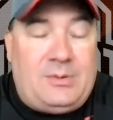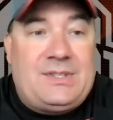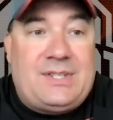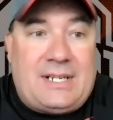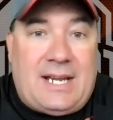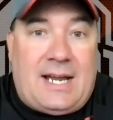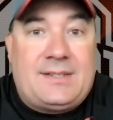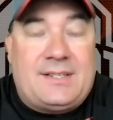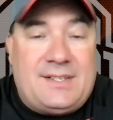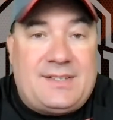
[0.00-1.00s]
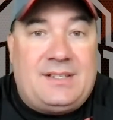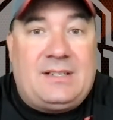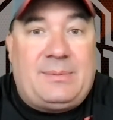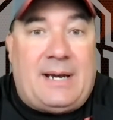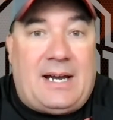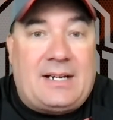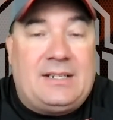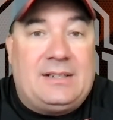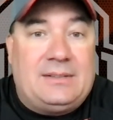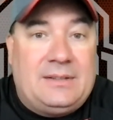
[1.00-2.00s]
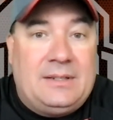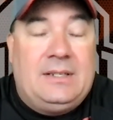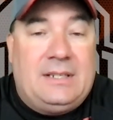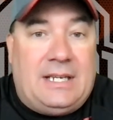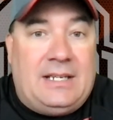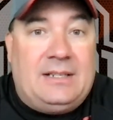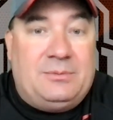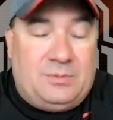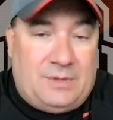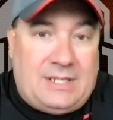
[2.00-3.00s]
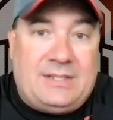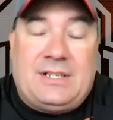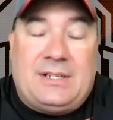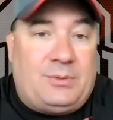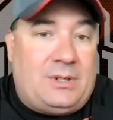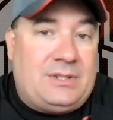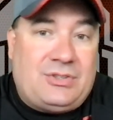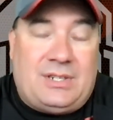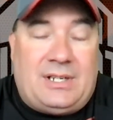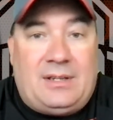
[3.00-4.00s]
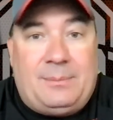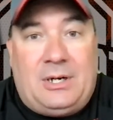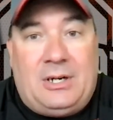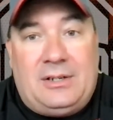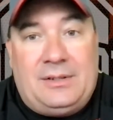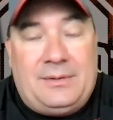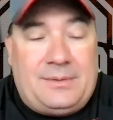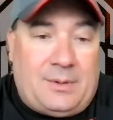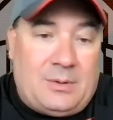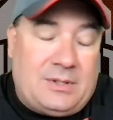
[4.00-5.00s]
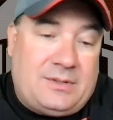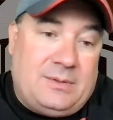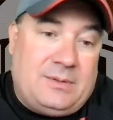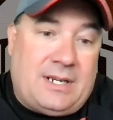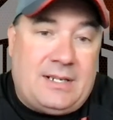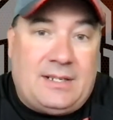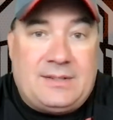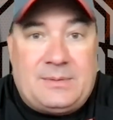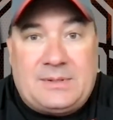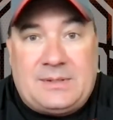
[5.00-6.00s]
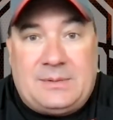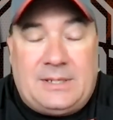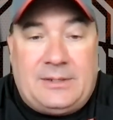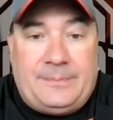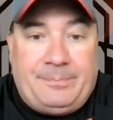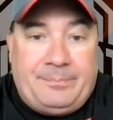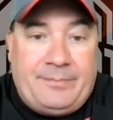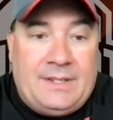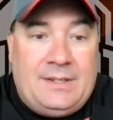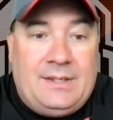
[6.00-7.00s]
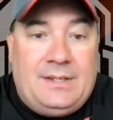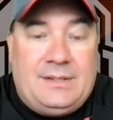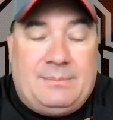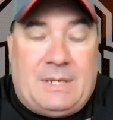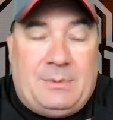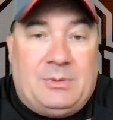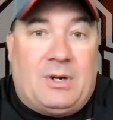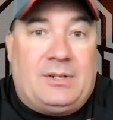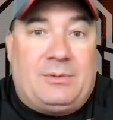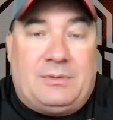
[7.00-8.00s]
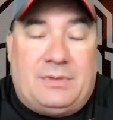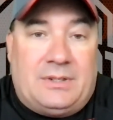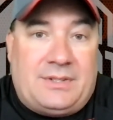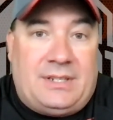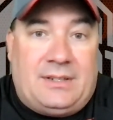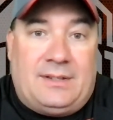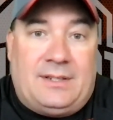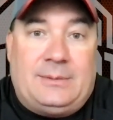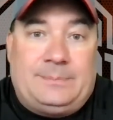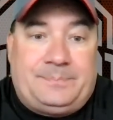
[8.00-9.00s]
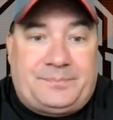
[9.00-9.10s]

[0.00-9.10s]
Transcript: wants that guy that's going to sit in the pocket, and then he's going to run the shit out of the ball, throw to two tight ends once in a while. Maybe run a reverse here and there.